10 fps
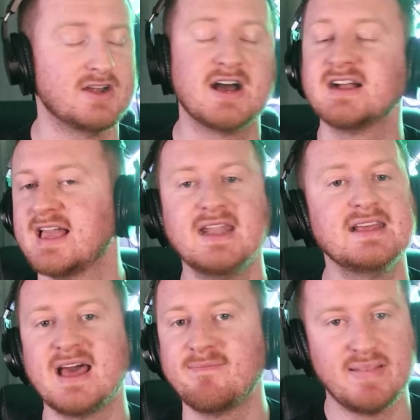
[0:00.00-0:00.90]
They're not
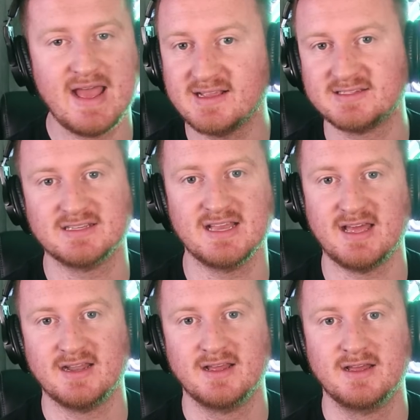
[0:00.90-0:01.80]
getting that pass
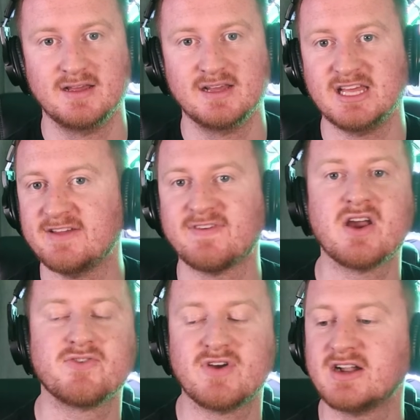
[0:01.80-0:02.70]
again.
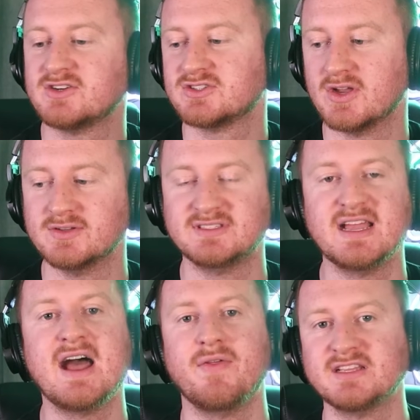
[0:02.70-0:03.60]
If Aaron Rodgers
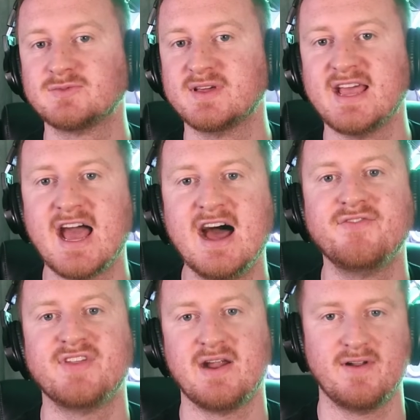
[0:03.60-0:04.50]
goes down, that's why they
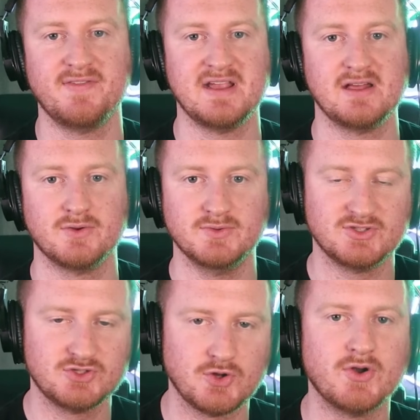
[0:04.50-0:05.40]
have Tyrod Taylor,
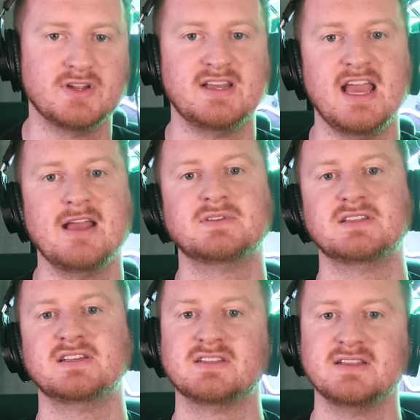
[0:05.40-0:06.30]
who's started
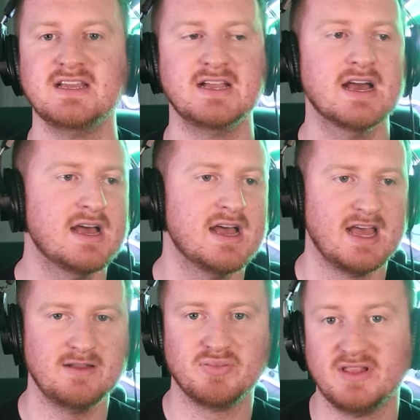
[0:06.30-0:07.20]
games in this league
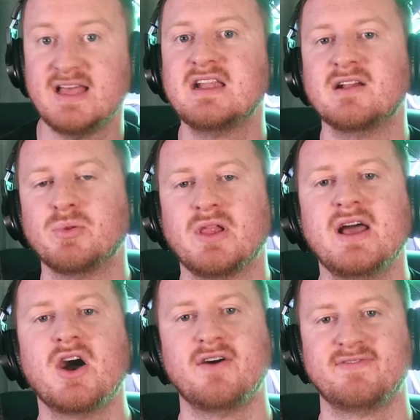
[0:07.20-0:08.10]
and played in a
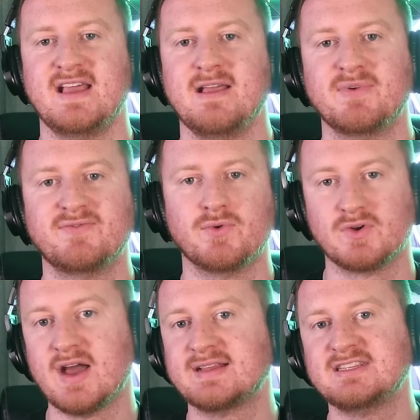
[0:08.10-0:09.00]
playoff game
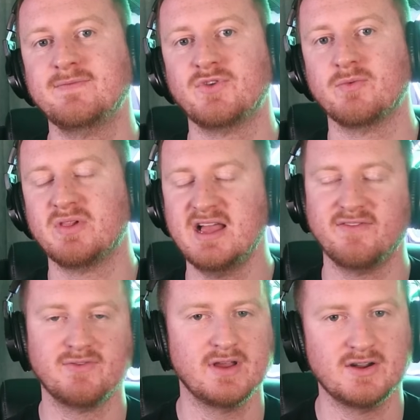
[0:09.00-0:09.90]
before, got a team to a
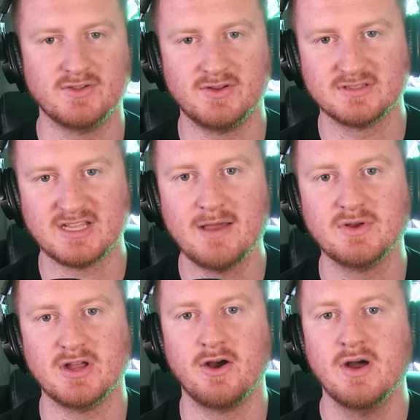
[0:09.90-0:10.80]
playoff, granted a long
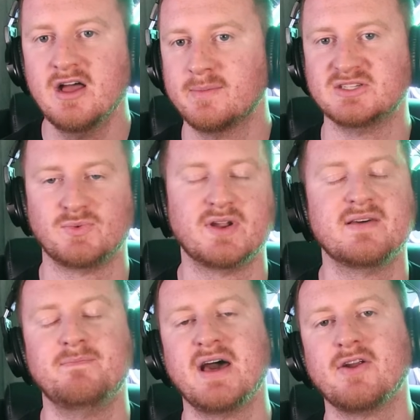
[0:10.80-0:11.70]
time ago, but is
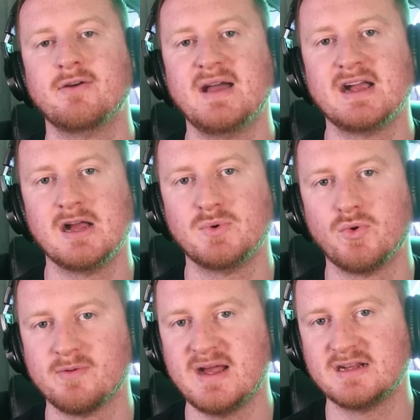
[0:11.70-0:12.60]
one of the better
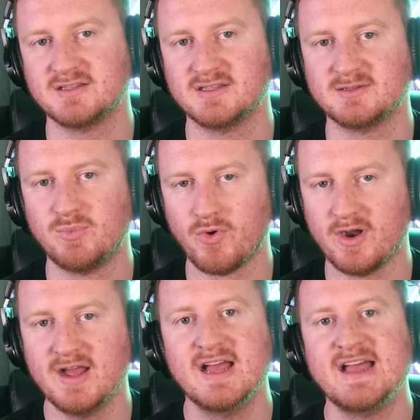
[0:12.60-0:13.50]
backup quarterbacks in the
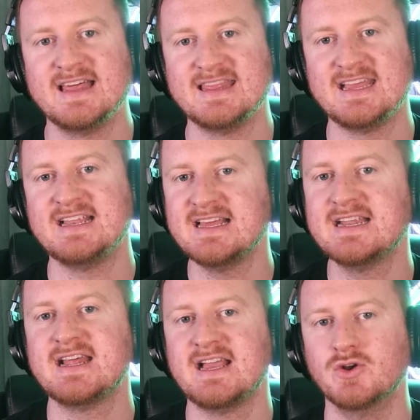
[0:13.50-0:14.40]
sport. They
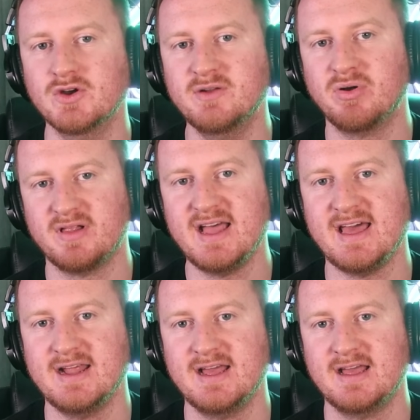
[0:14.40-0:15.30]
needed a good
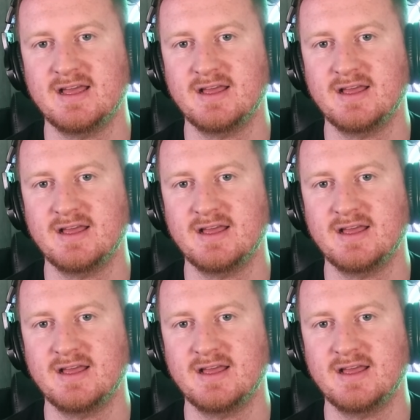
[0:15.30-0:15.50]
plan.